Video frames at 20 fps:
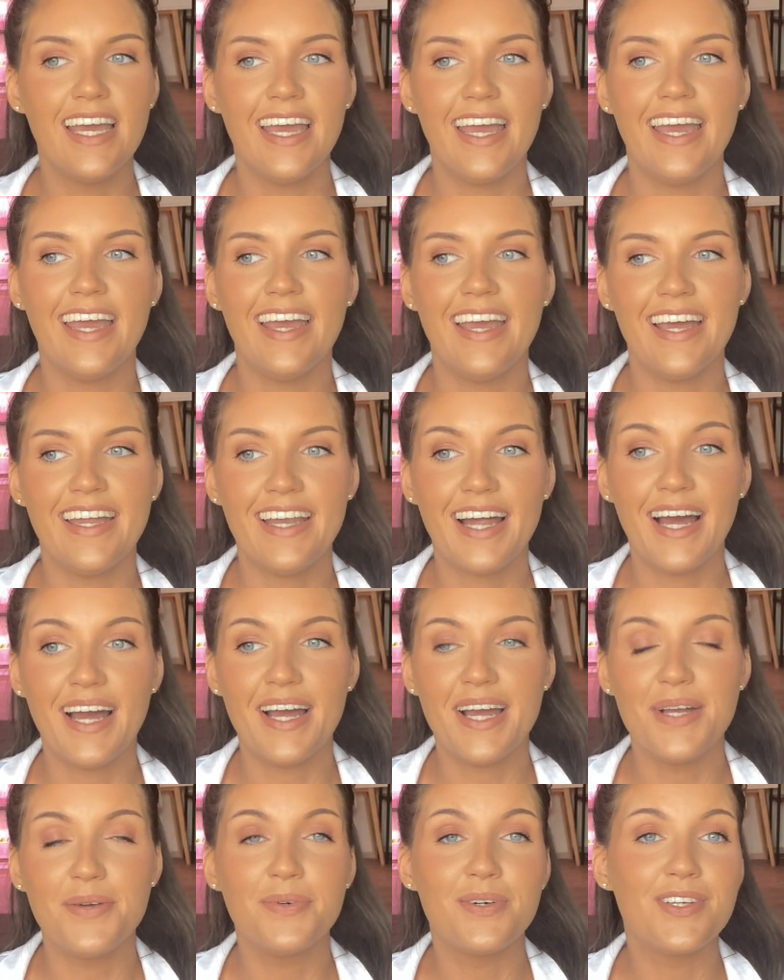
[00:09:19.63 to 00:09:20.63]
and
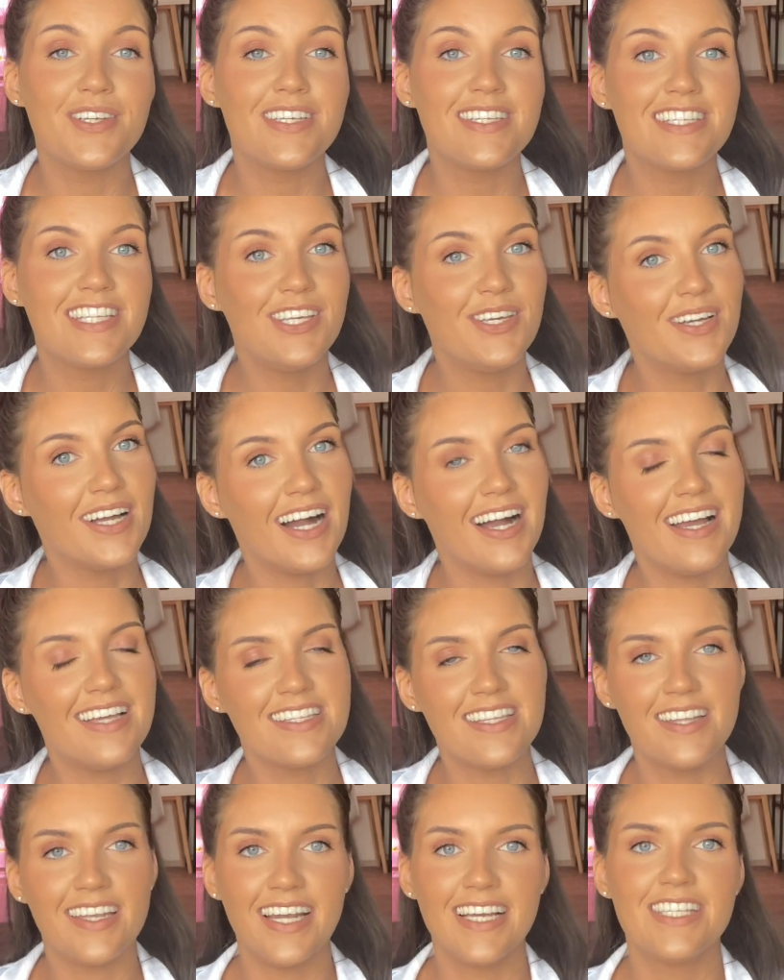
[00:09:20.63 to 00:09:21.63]
I will see you guys
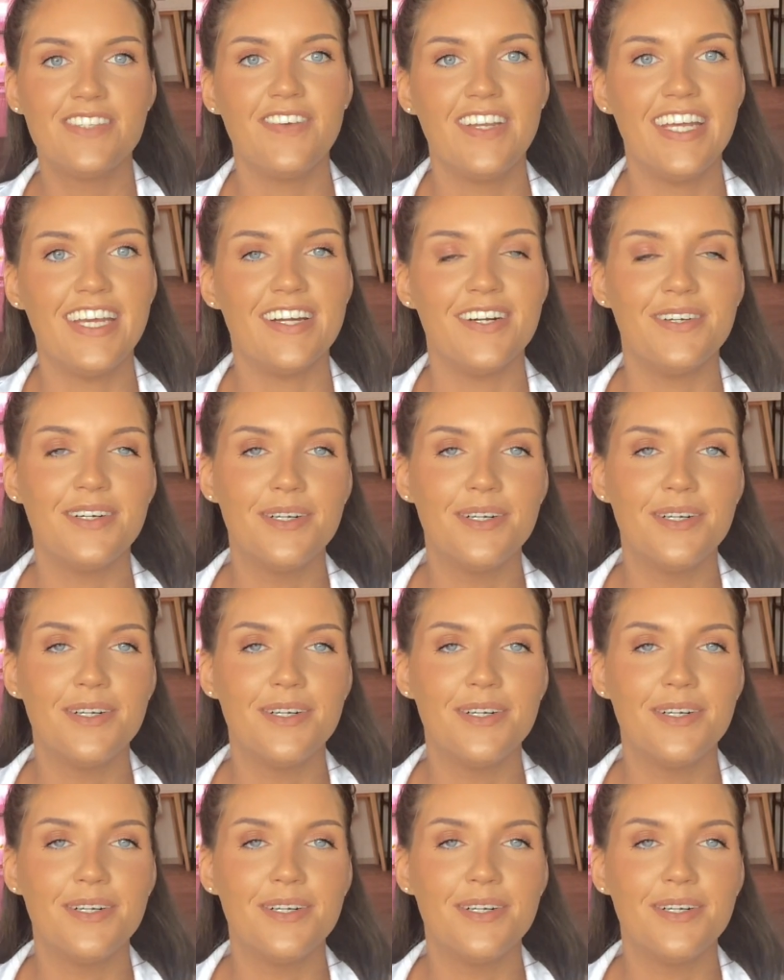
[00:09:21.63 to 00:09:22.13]
in the next video.